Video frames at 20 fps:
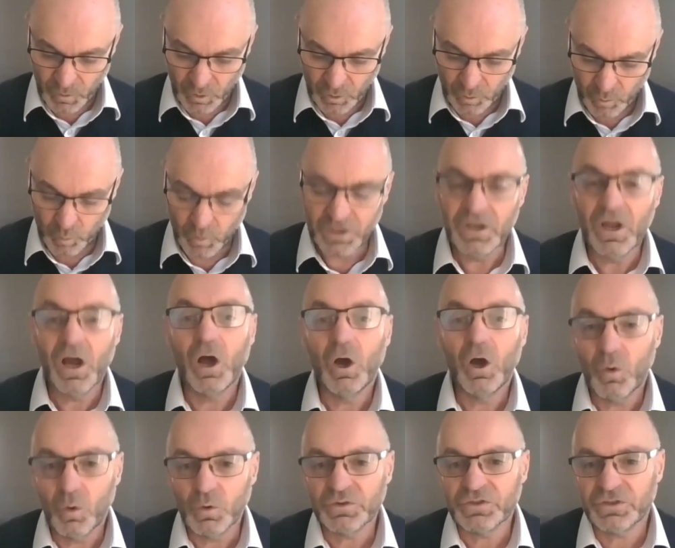we
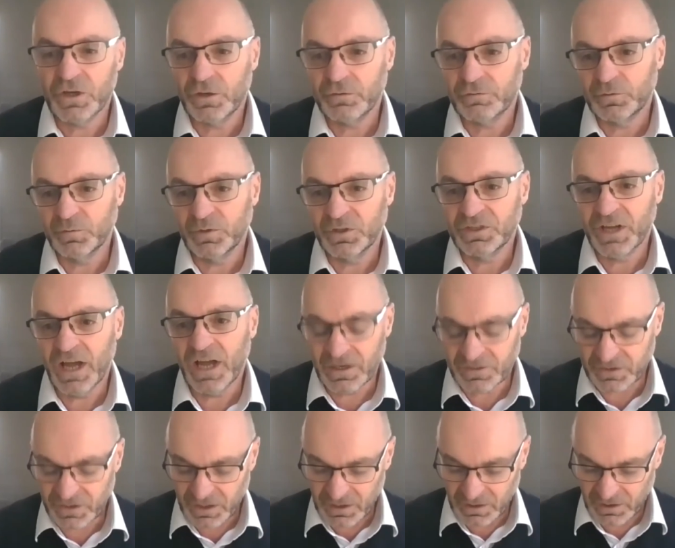know also from the
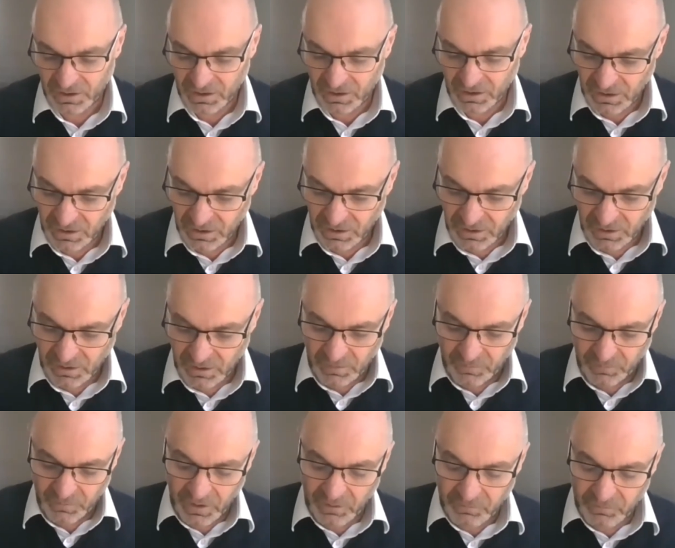data
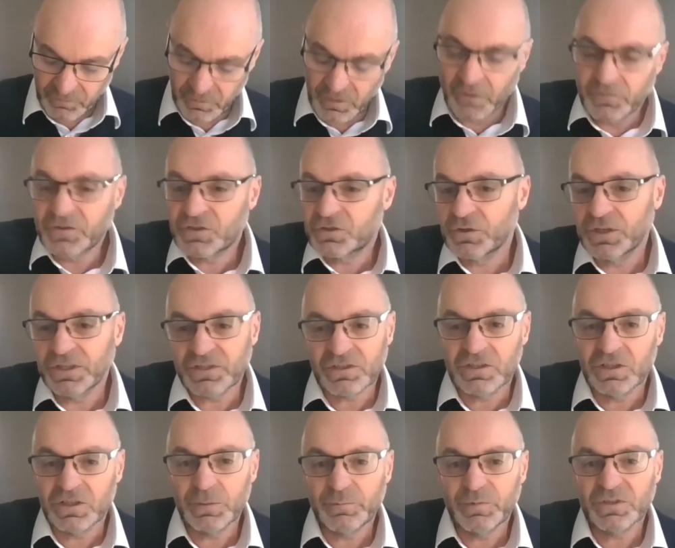that of street
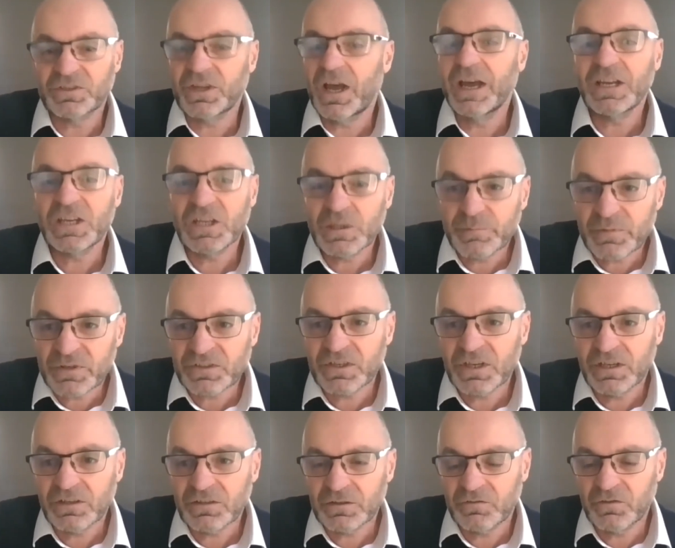sleepers,
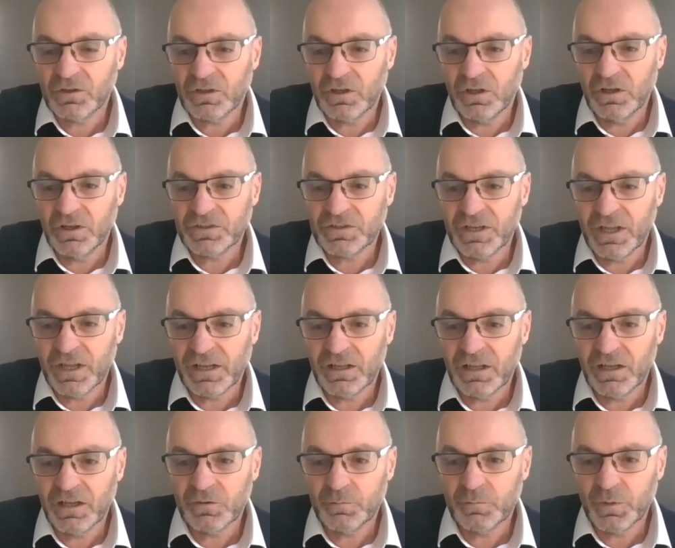80% of the clients in
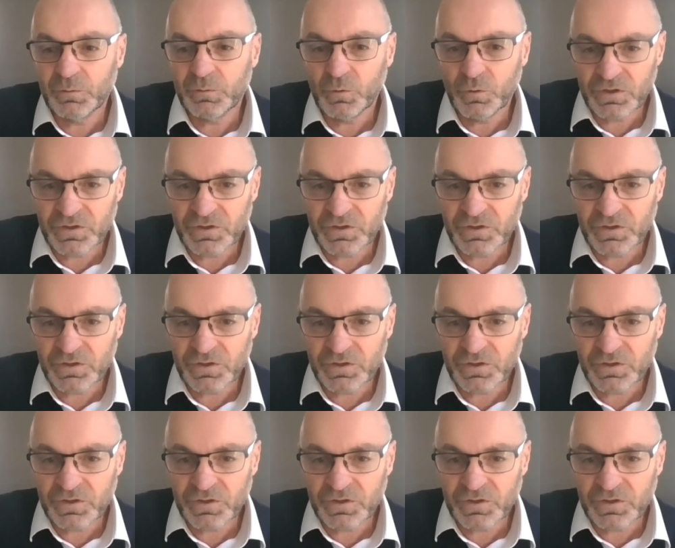Adelaide are people with a